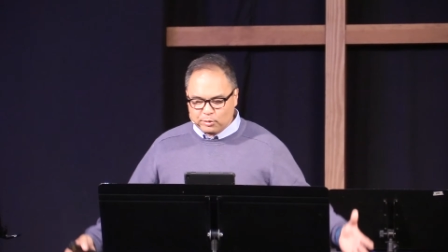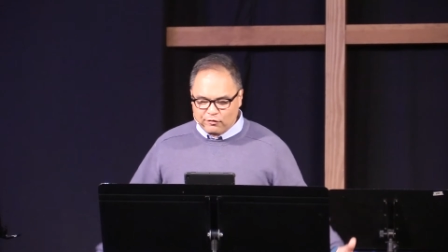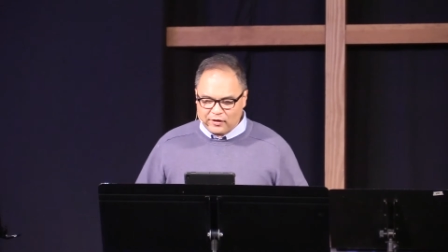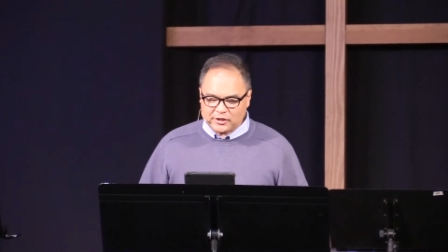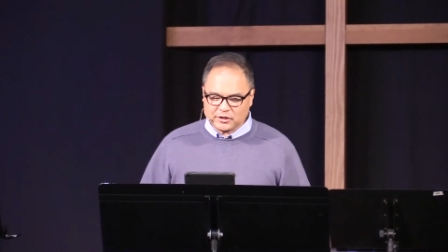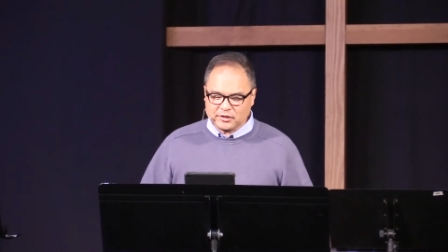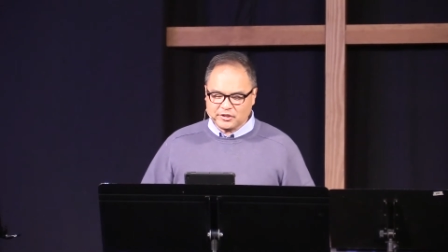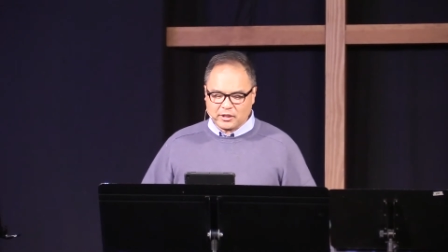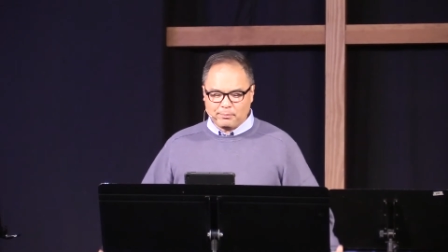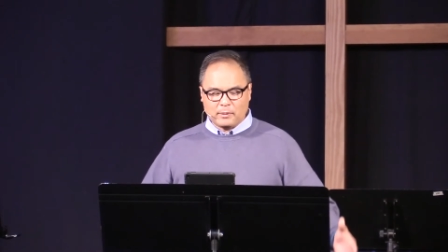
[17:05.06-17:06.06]
profession.
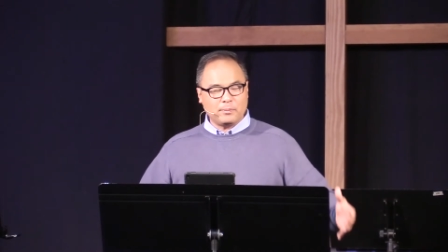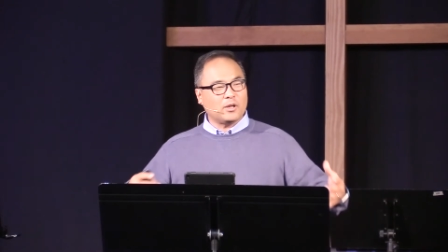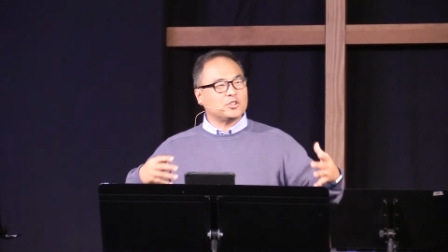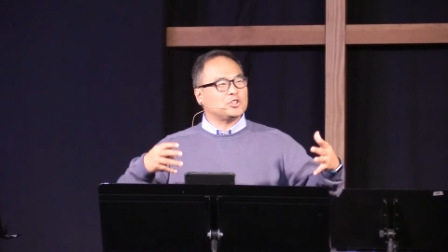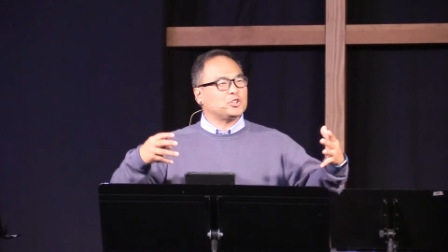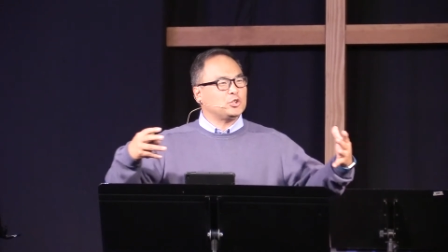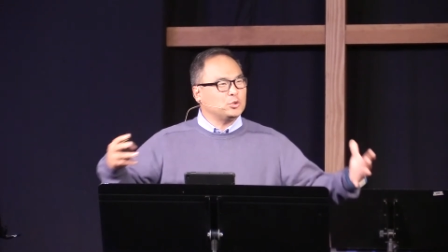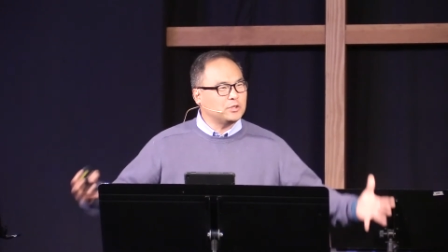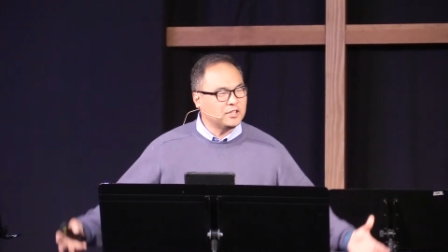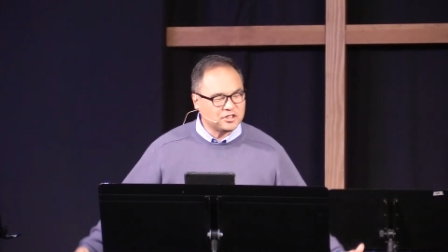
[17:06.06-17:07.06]
Some people are
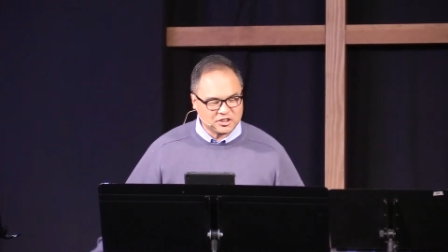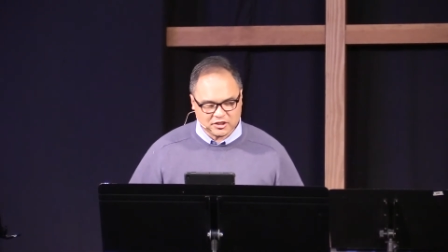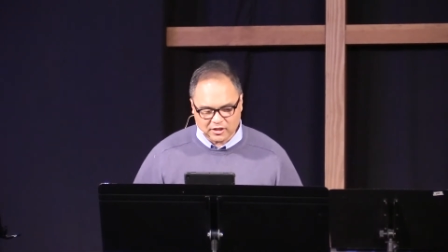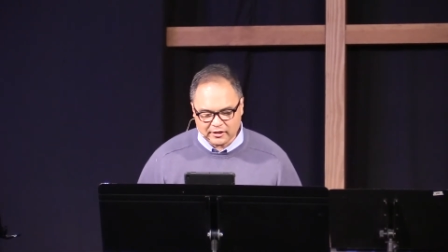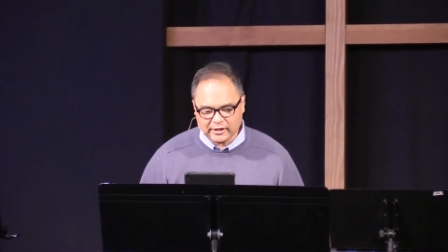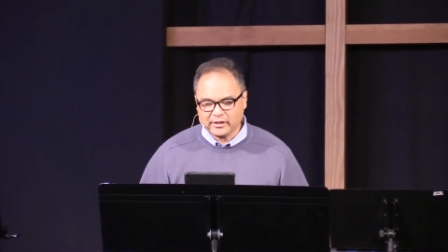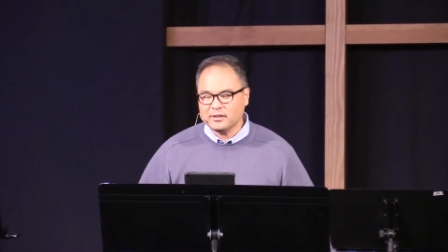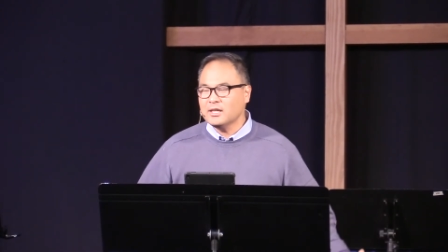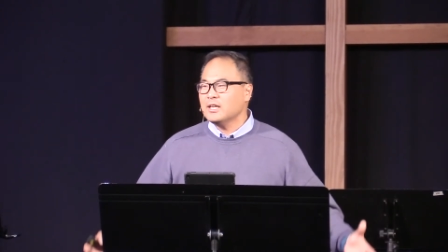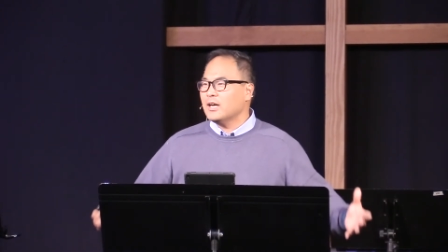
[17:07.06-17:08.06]
students studying,
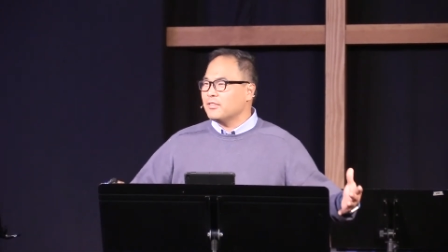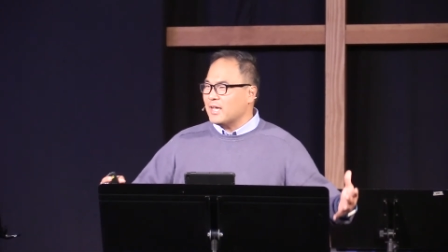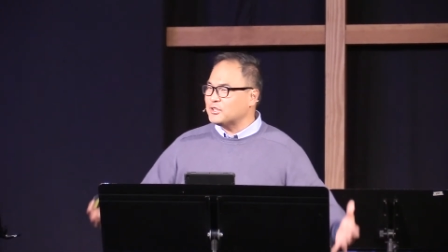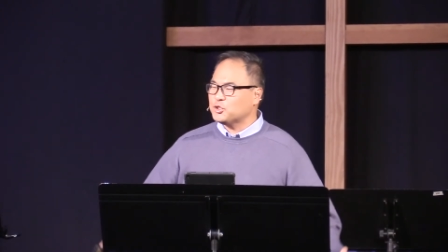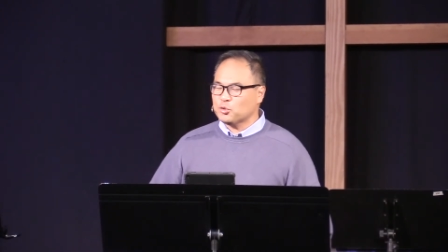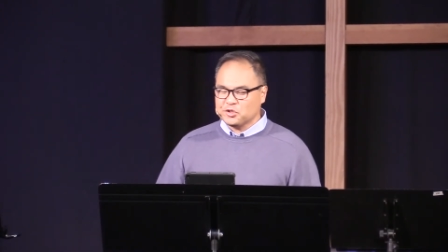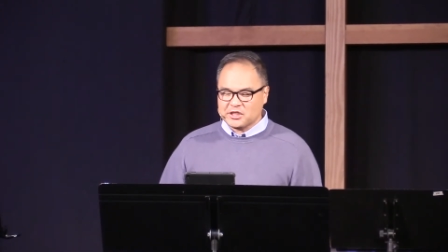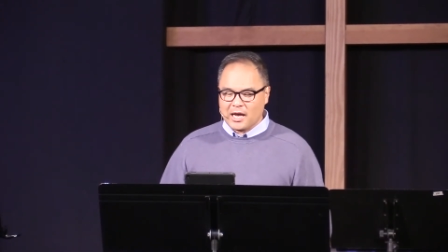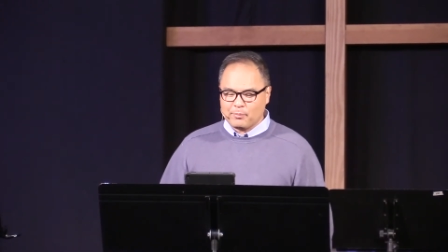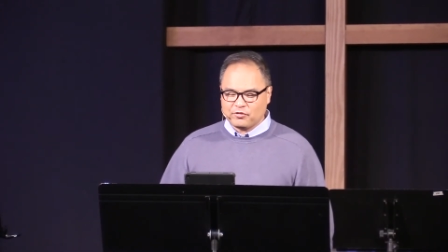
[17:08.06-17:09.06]
and that's your
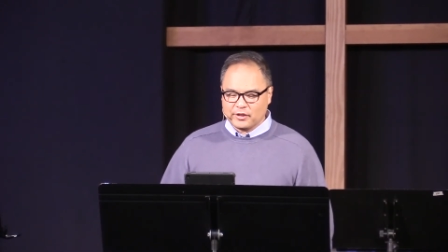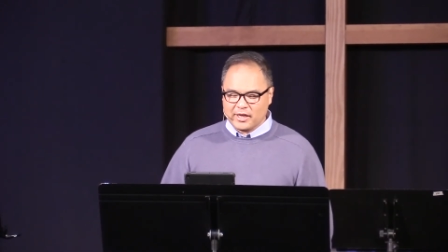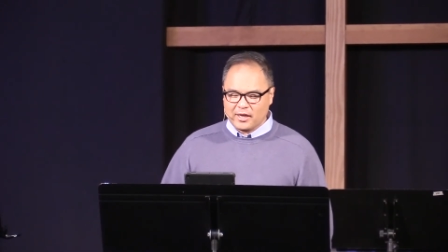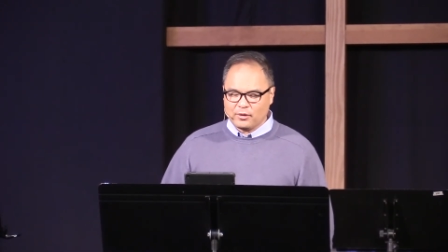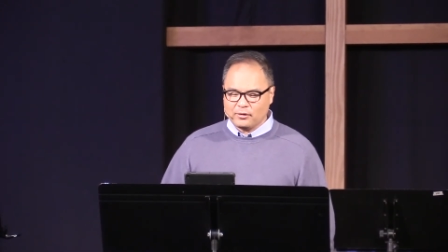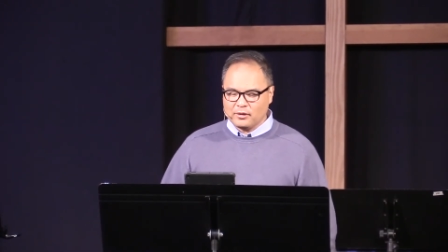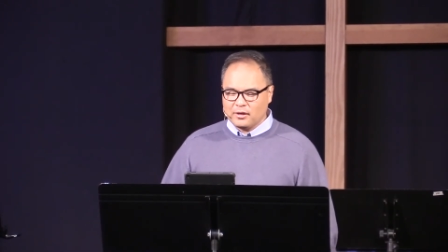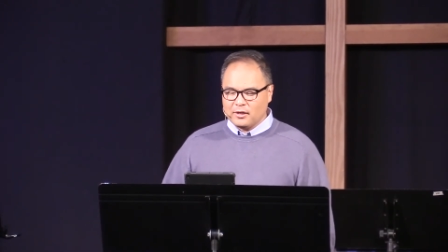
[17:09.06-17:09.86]
job for now.